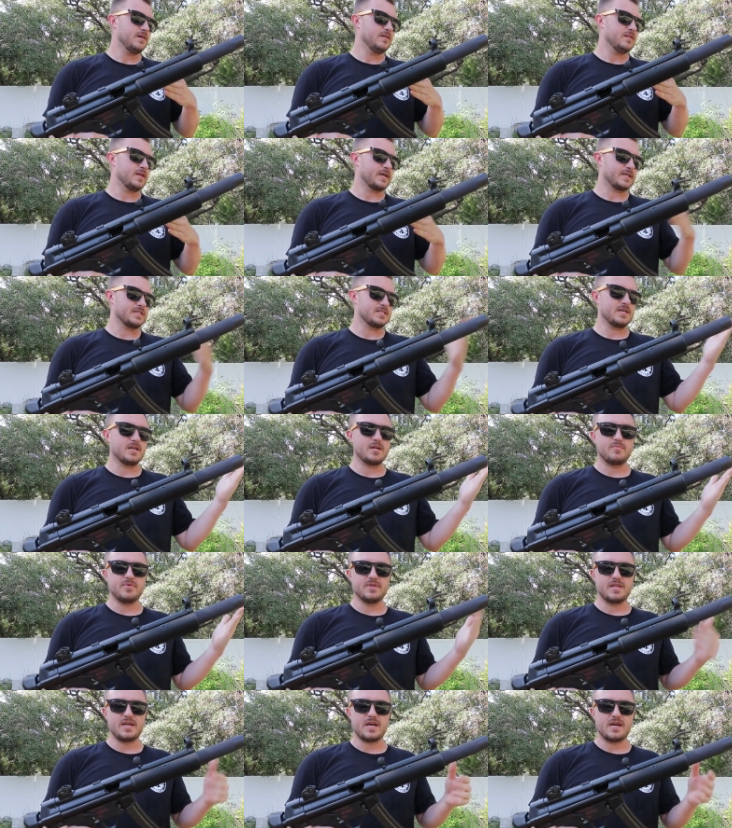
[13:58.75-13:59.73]
Like I said, I
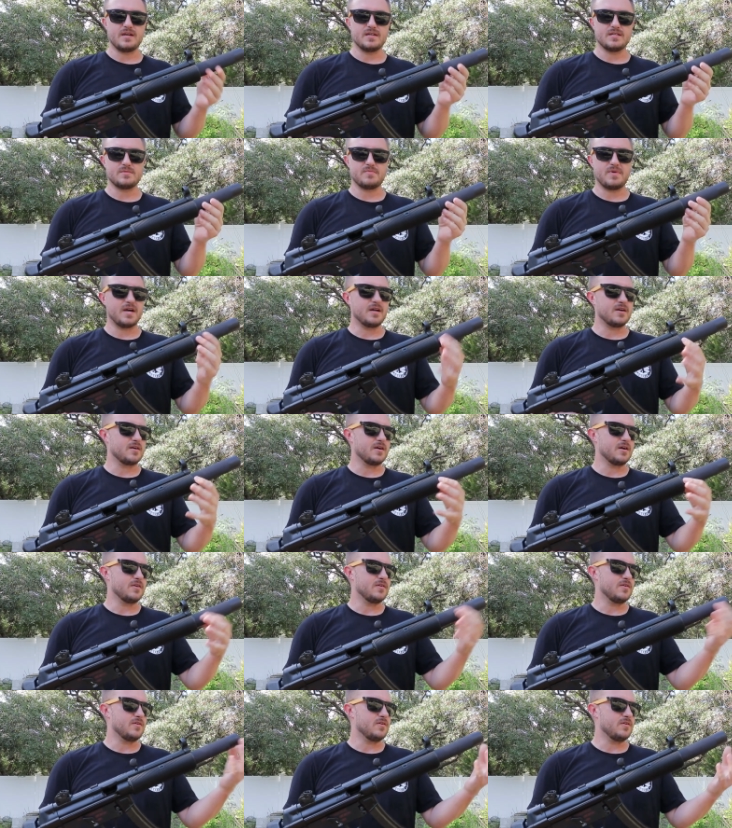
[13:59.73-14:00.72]
put the anti-spatter
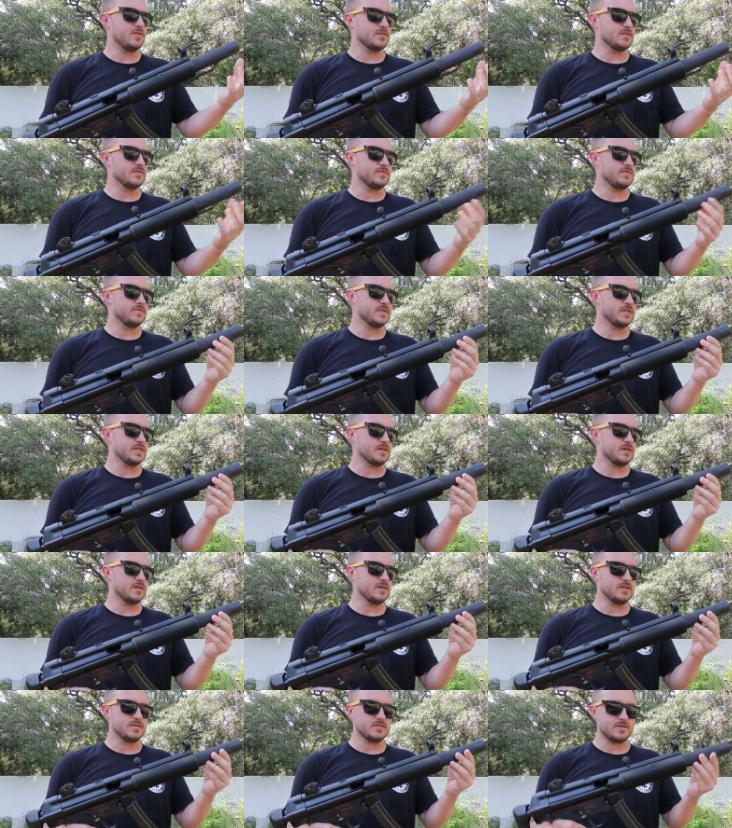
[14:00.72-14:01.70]
on all of the
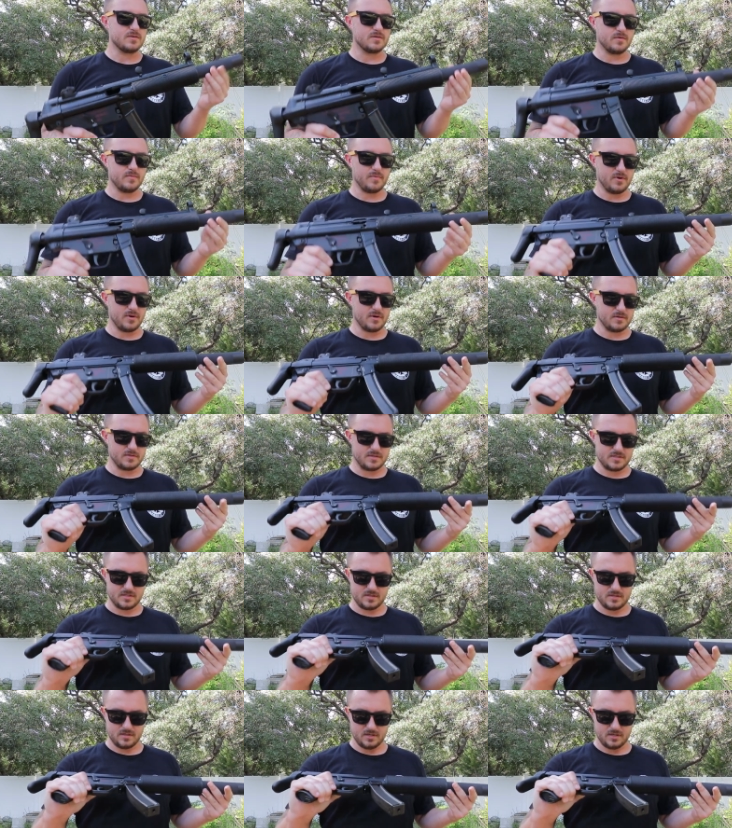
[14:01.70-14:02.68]
uh, internal parts